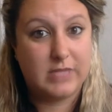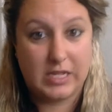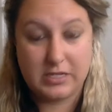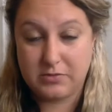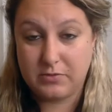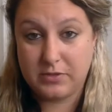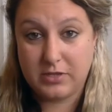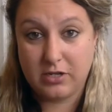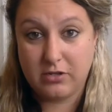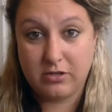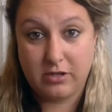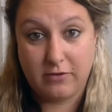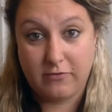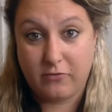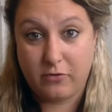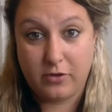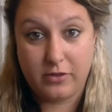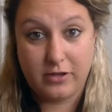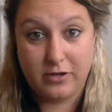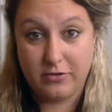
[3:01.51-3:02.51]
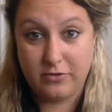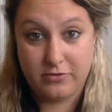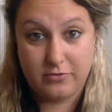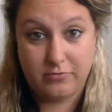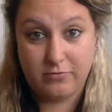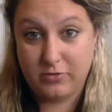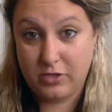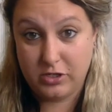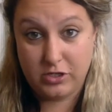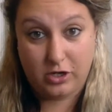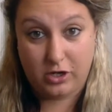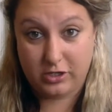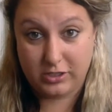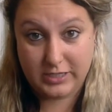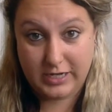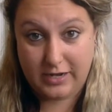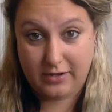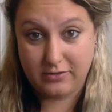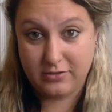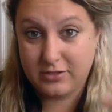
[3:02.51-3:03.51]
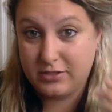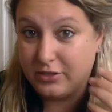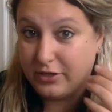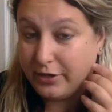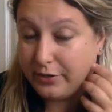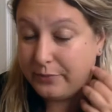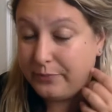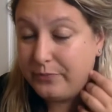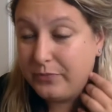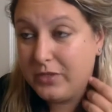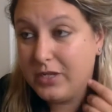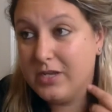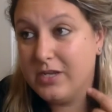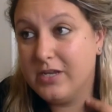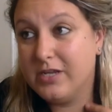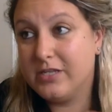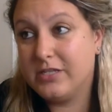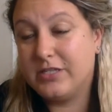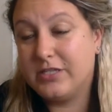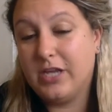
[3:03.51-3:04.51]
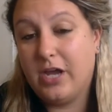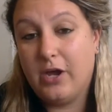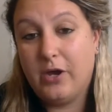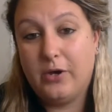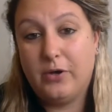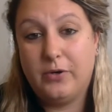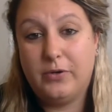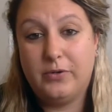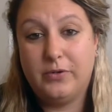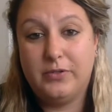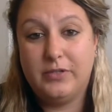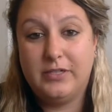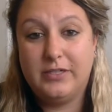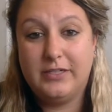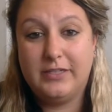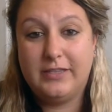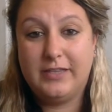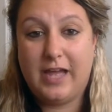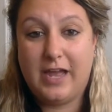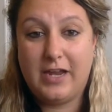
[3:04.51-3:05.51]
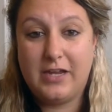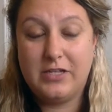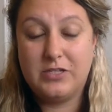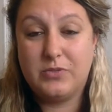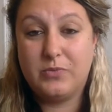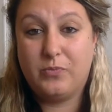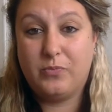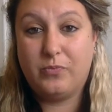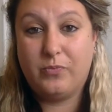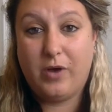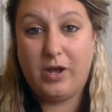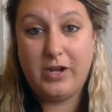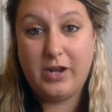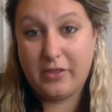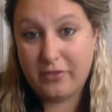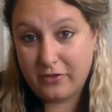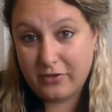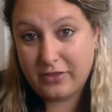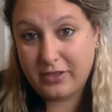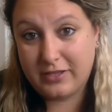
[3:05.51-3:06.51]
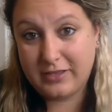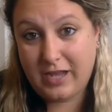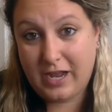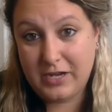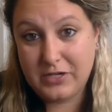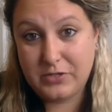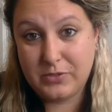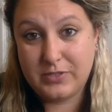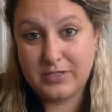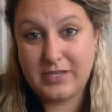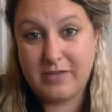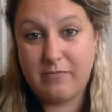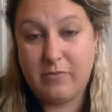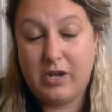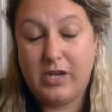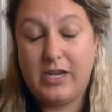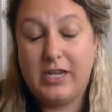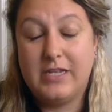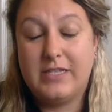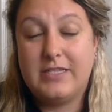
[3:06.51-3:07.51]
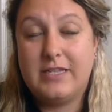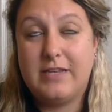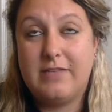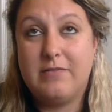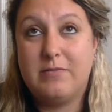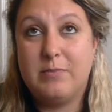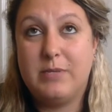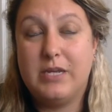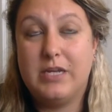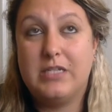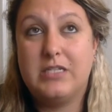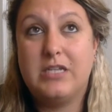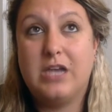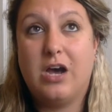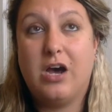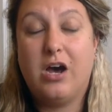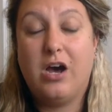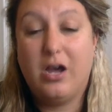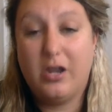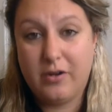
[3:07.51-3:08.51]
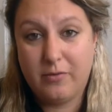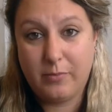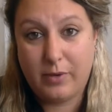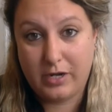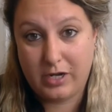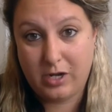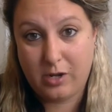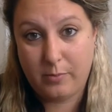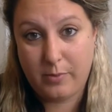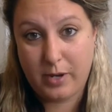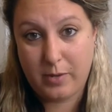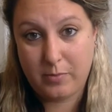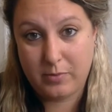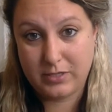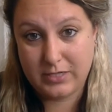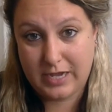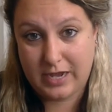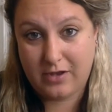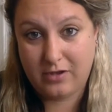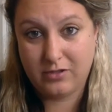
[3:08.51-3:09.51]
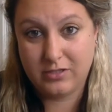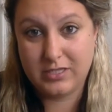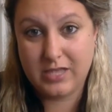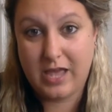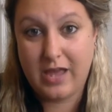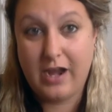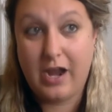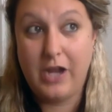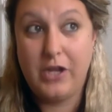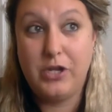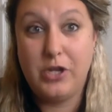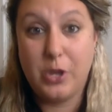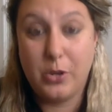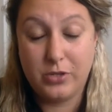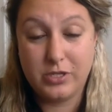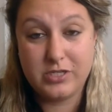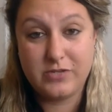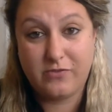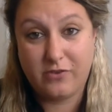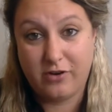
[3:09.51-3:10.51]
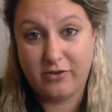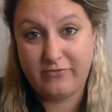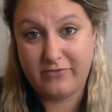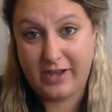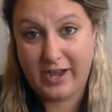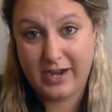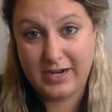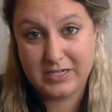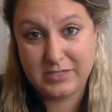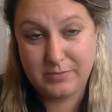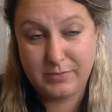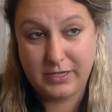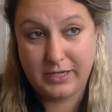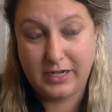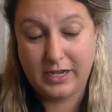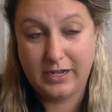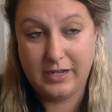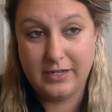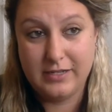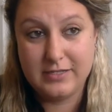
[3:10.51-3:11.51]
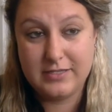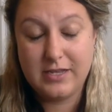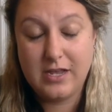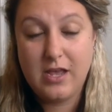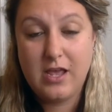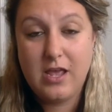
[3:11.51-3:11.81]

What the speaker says: that's what they're there for. They're the dog towels. So that is another thing that I do to save money. It saves me a ton of money on paper towels, and I know this for a fact because